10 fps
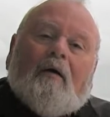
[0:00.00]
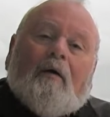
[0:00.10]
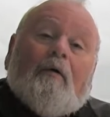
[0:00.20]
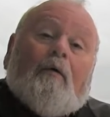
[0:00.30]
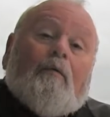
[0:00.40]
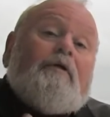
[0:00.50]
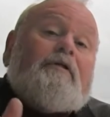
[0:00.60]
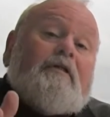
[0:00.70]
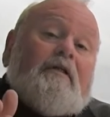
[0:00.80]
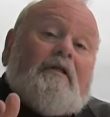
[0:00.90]
Although
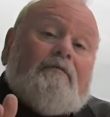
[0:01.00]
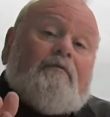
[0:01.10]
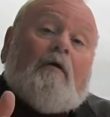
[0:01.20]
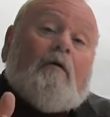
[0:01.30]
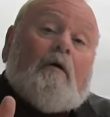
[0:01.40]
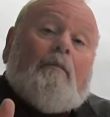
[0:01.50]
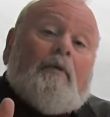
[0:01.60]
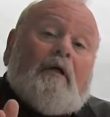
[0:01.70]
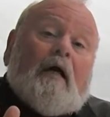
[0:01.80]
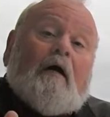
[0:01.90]
recently the federal
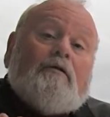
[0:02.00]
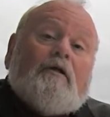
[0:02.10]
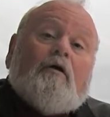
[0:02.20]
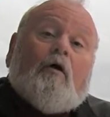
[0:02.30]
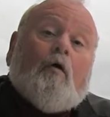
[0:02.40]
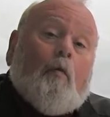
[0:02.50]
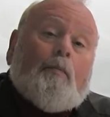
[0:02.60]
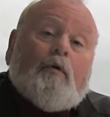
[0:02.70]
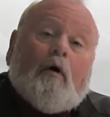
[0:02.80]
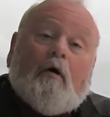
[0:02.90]
government announced they're going to
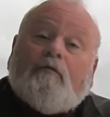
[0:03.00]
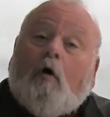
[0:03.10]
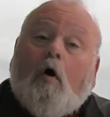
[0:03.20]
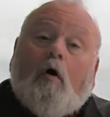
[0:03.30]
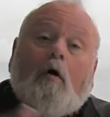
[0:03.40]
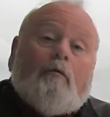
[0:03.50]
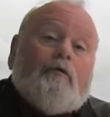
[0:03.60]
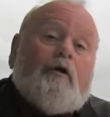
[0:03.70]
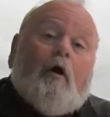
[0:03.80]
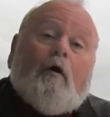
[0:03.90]
open off all
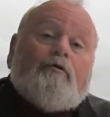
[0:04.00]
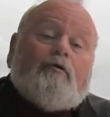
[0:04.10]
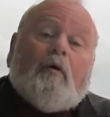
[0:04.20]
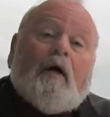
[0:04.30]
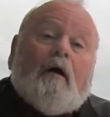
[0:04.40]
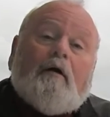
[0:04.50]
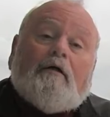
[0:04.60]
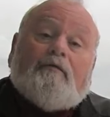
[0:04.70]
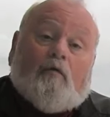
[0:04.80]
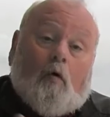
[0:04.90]
the offshore
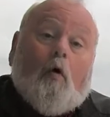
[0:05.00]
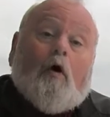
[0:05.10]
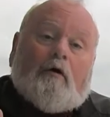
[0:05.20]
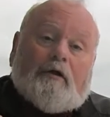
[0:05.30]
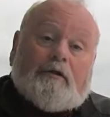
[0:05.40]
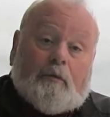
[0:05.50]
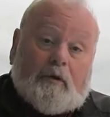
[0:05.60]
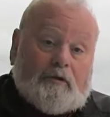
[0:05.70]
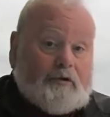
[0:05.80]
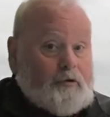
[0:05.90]
areas for oil
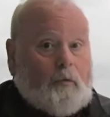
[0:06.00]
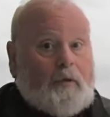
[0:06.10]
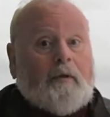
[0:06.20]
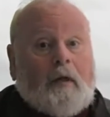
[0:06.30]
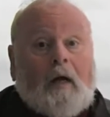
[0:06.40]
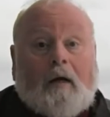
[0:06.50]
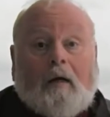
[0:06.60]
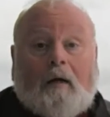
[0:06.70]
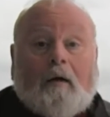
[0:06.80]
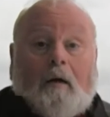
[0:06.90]
exploration. So we
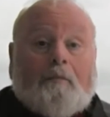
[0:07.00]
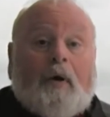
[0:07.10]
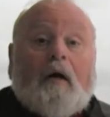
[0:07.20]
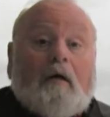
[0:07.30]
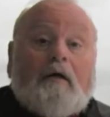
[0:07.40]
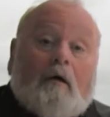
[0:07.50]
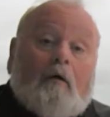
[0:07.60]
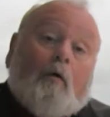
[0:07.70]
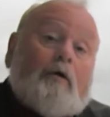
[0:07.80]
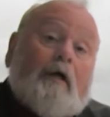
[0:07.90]
apparently
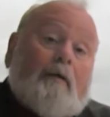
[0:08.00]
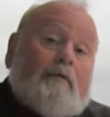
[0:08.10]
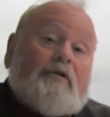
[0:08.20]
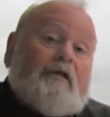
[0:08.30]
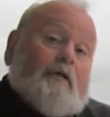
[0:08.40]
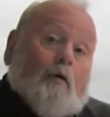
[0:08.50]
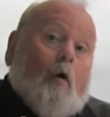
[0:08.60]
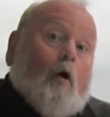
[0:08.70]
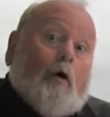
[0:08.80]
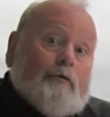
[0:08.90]
are okay with seeing
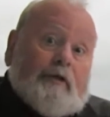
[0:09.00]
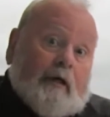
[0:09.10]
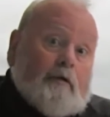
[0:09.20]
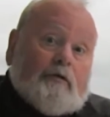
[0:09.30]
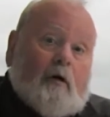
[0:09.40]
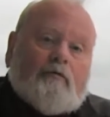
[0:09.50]
oil derricks